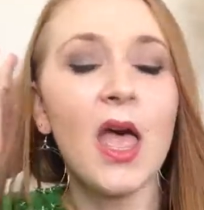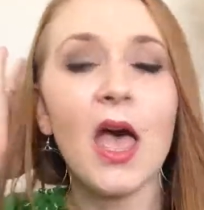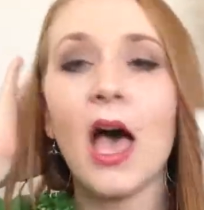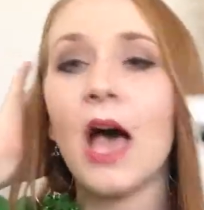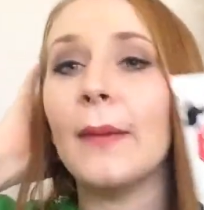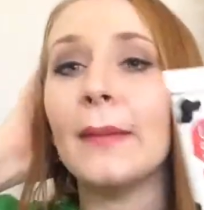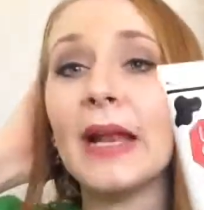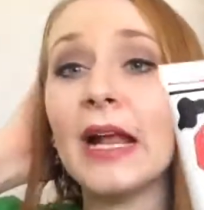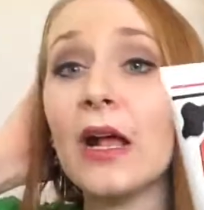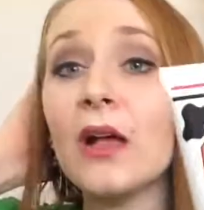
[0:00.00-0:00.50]

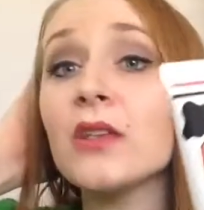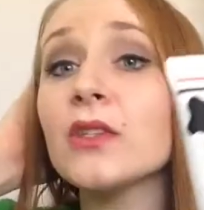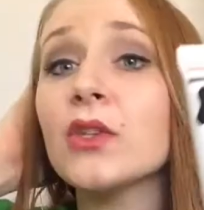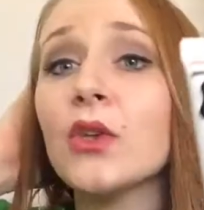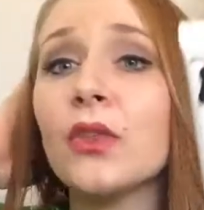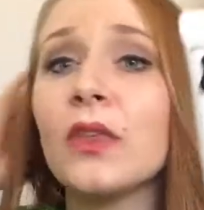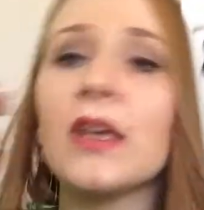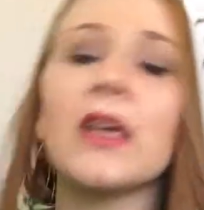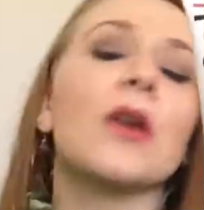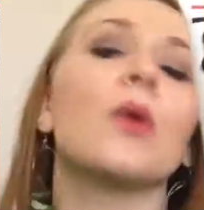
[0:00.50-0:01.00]
And I
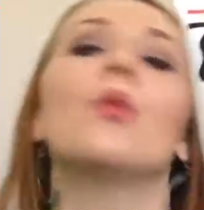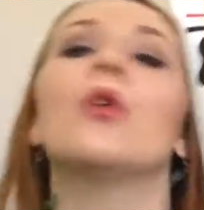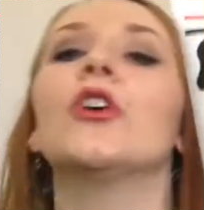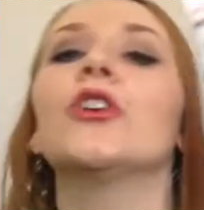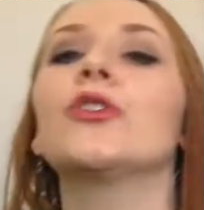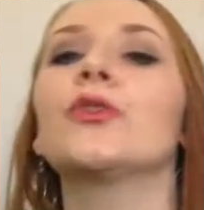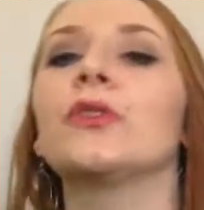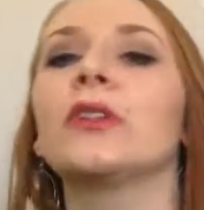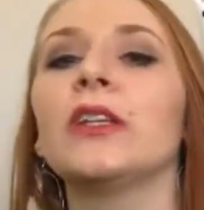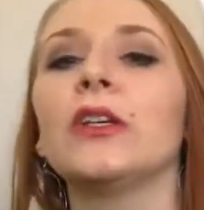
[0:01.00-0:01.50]
also think it
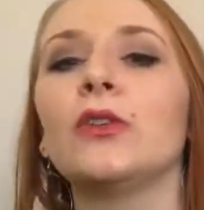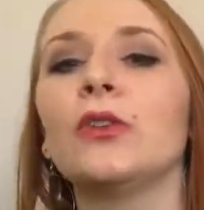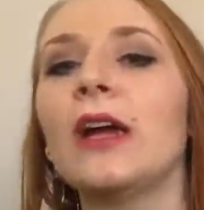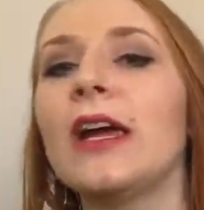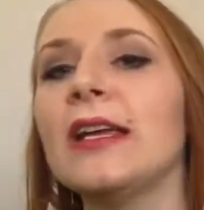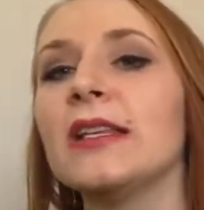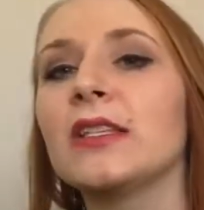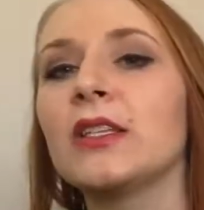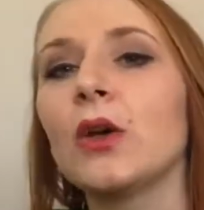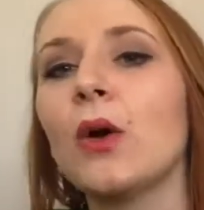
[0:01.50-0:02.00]
worked really
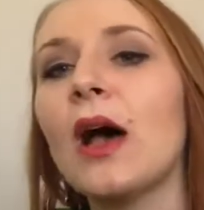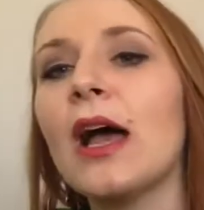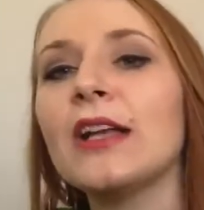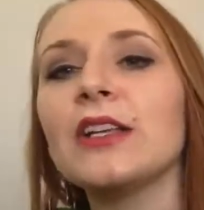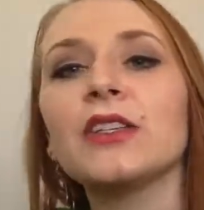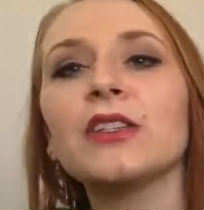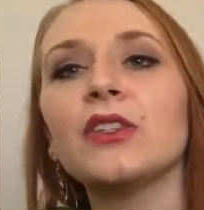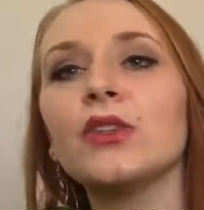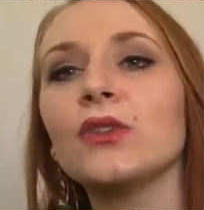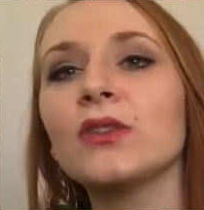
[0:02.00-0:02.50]
great. So I
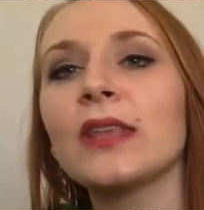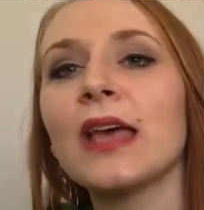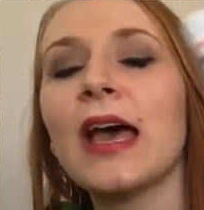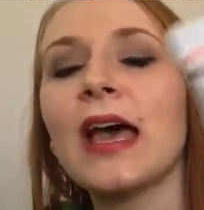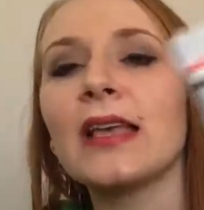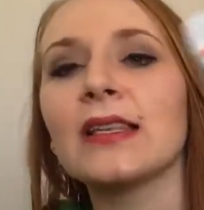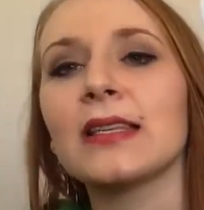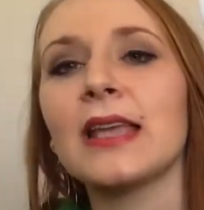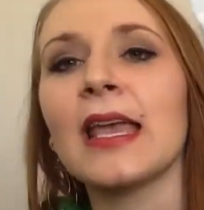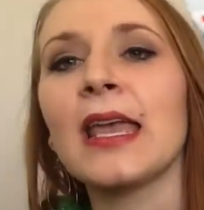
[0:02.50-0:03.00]
just use
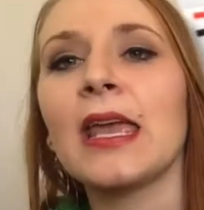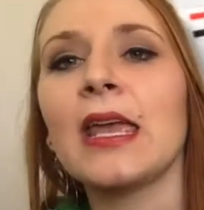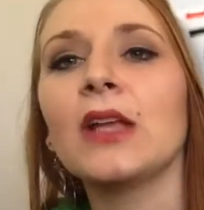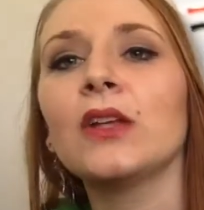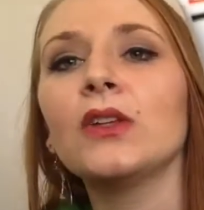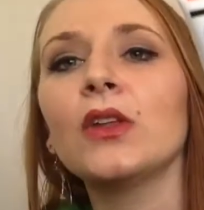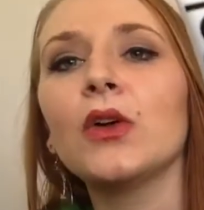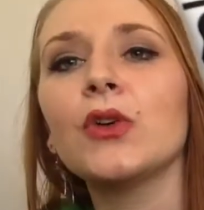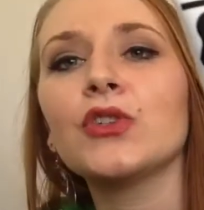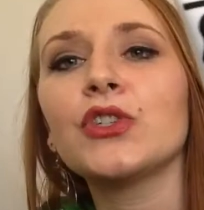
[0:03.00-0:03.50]
that as a
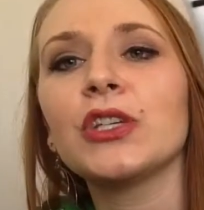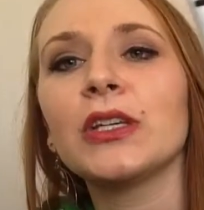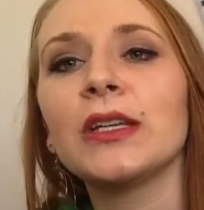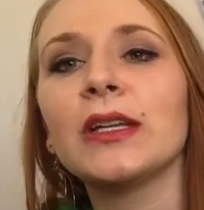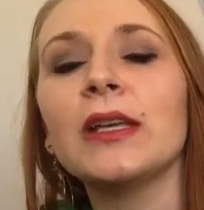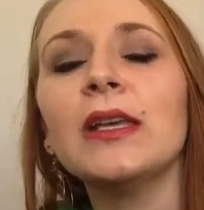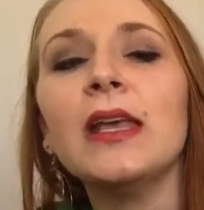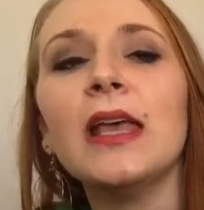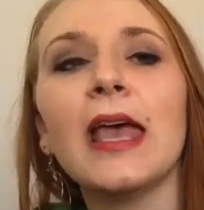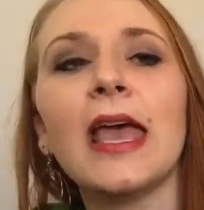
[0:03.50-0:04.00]
hand lotion.